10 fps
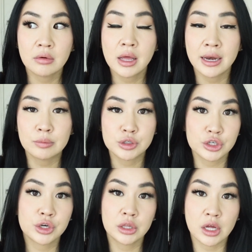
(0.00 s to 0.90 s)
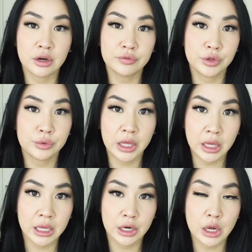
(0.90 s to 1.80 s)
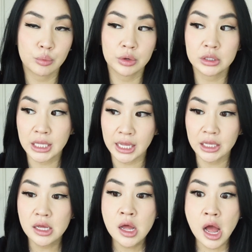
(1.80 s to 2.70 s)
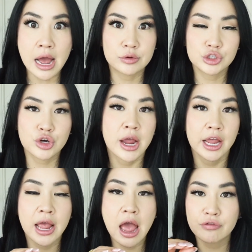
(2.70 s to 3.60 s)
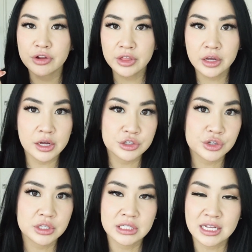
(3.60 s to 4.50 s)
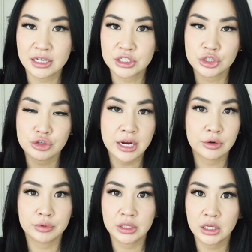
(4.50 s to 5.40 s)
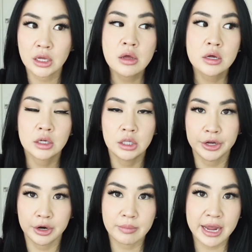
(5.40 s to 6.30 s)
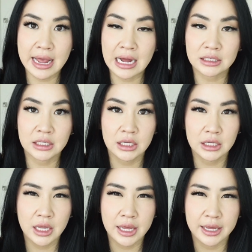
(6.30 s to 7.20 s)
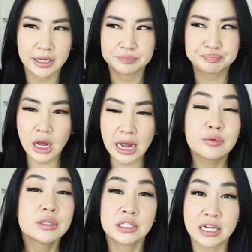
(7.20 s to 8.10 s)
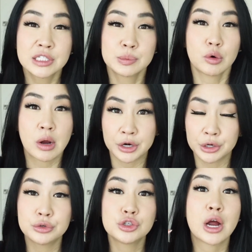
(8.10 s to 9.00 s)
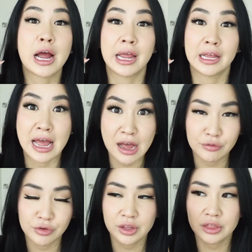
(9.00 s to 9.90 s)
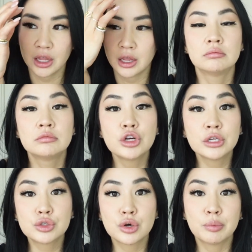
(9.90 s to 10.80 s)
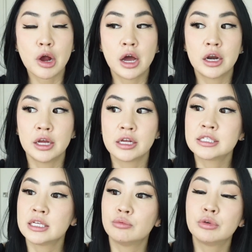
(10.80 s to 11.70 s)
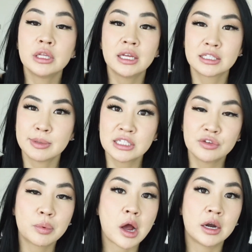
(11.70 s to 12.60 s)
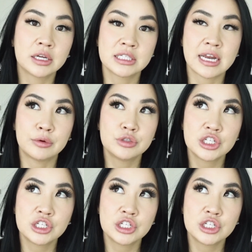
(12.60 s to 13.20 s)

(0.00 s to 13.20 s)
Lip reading: and I'm sure a lot of you can relate, I was trying everything under the sun to try to really clear up my acne, and I was desperado trying everything. Drugstore products and really expensive products, and I was